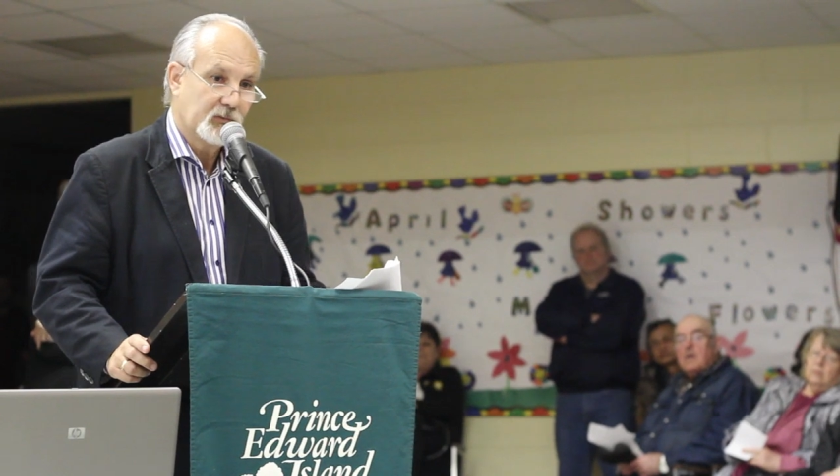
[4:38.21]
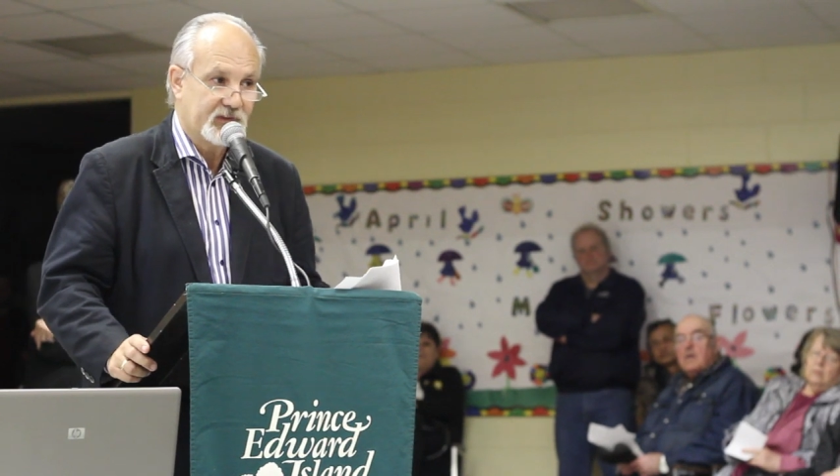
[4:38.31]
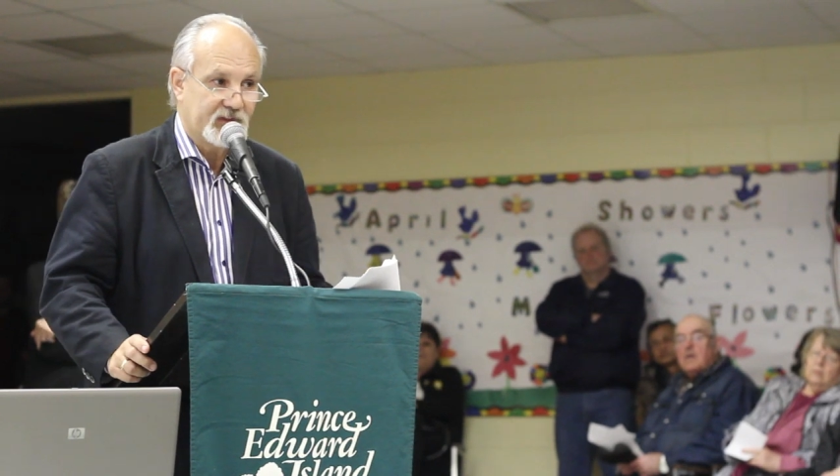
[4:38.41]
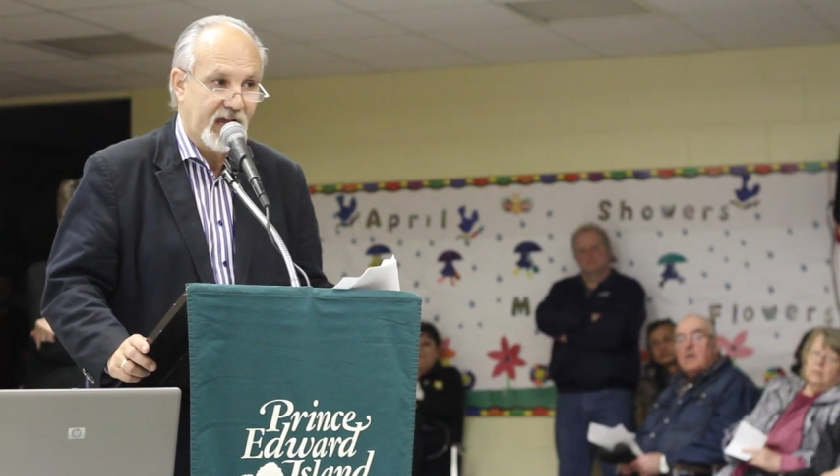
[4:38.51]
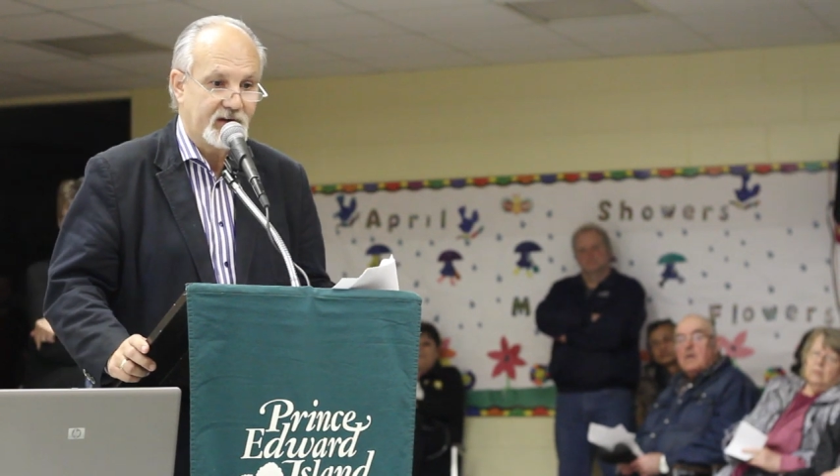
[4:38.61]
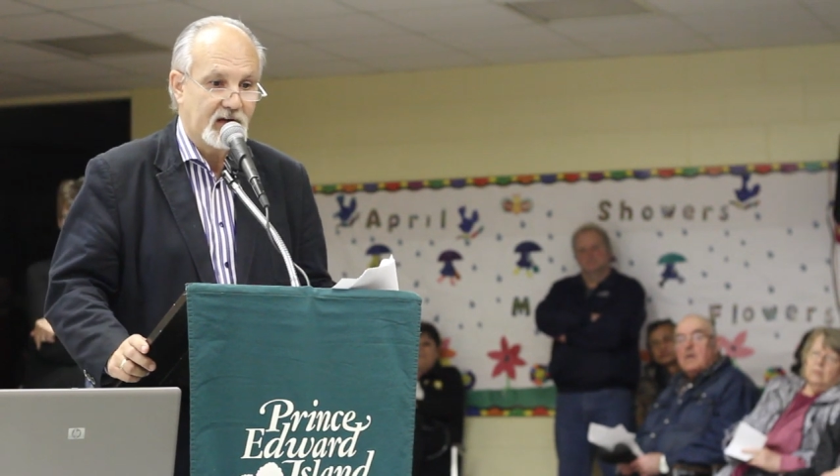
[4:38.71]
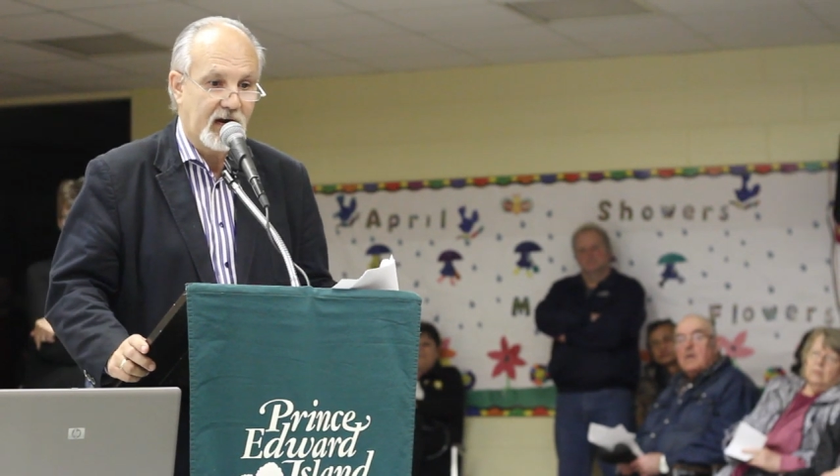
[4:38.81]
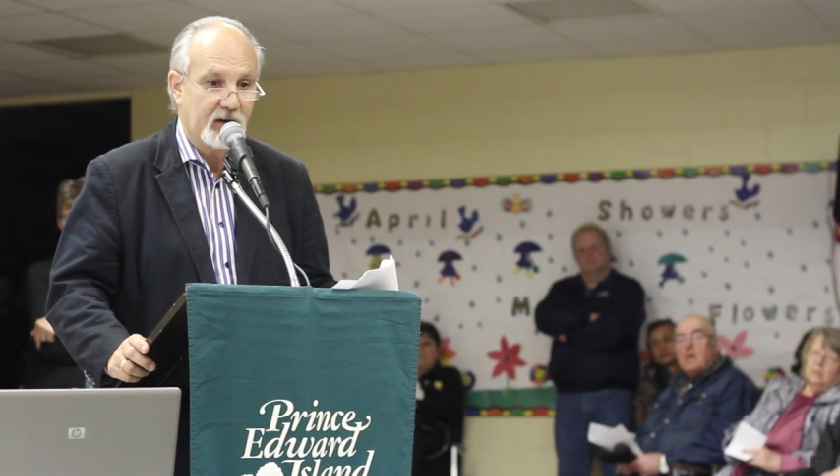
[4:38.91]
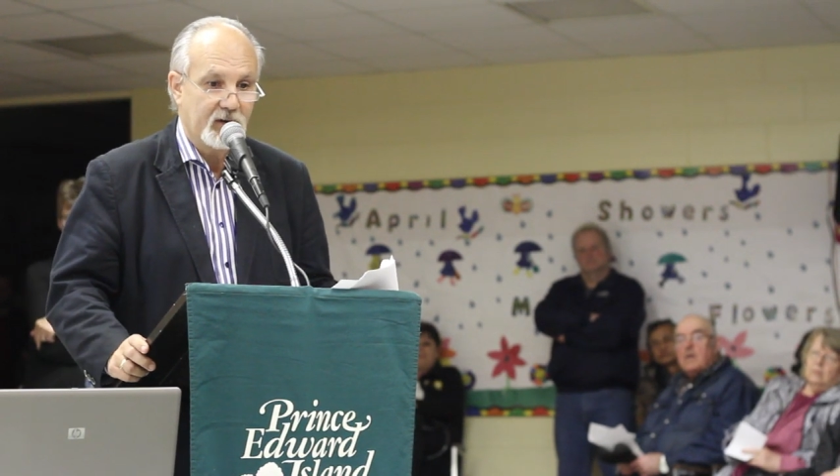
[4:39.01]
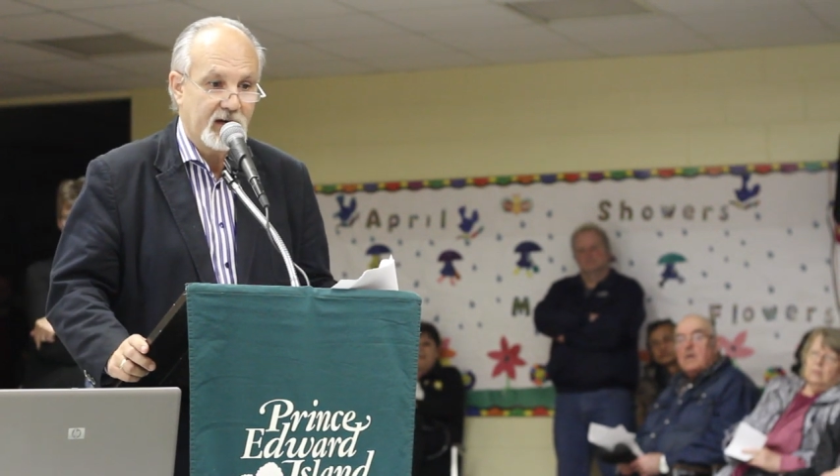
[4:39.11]
with that,
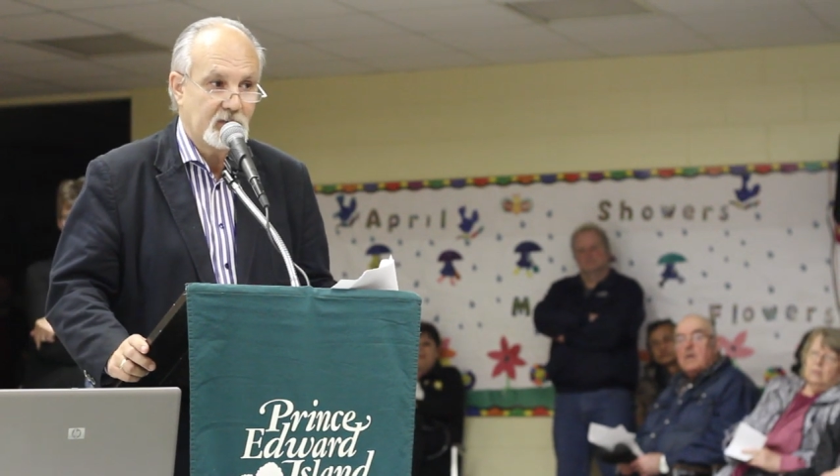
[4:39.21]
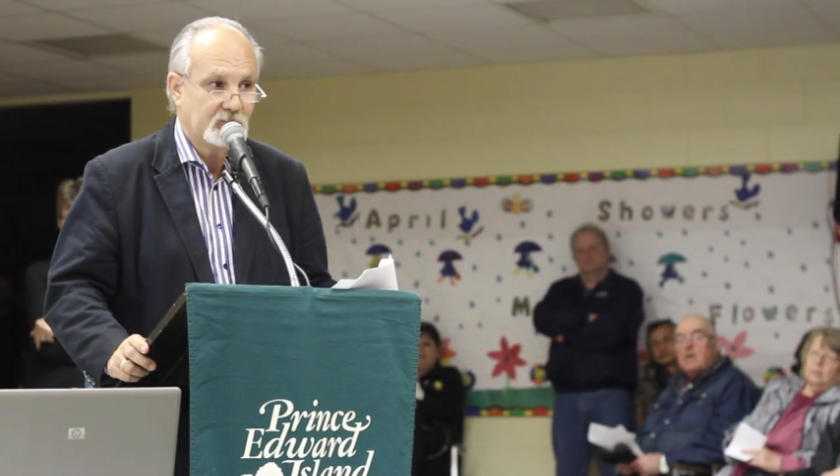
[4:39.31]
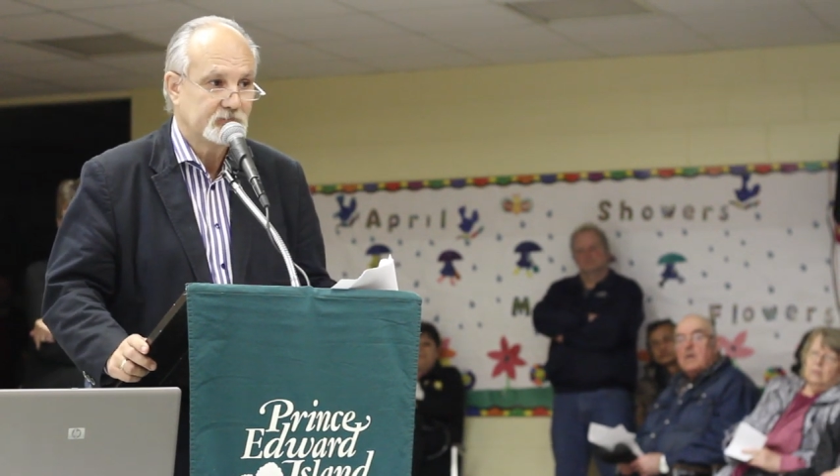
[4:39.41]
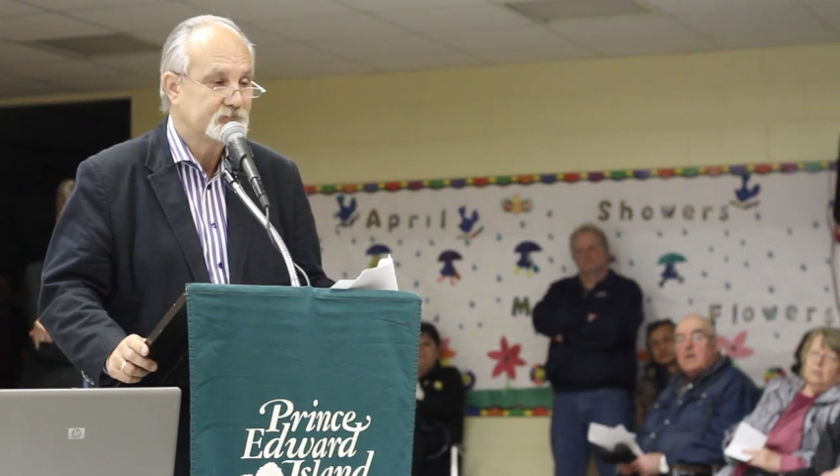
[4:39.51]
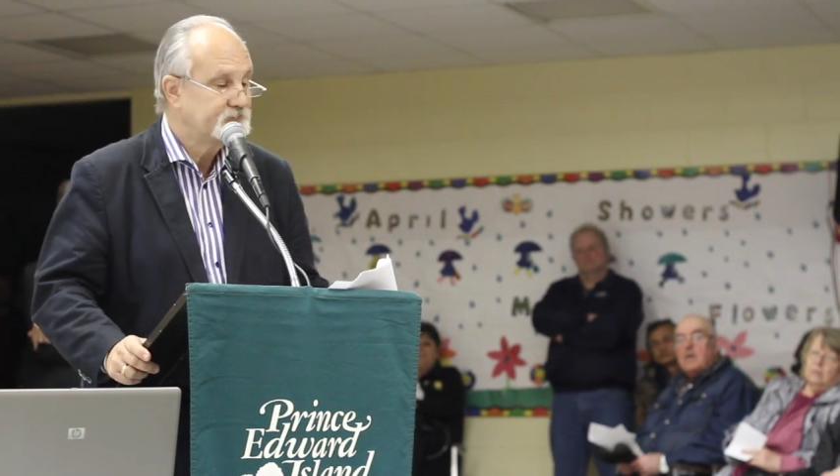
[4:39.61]
Irene.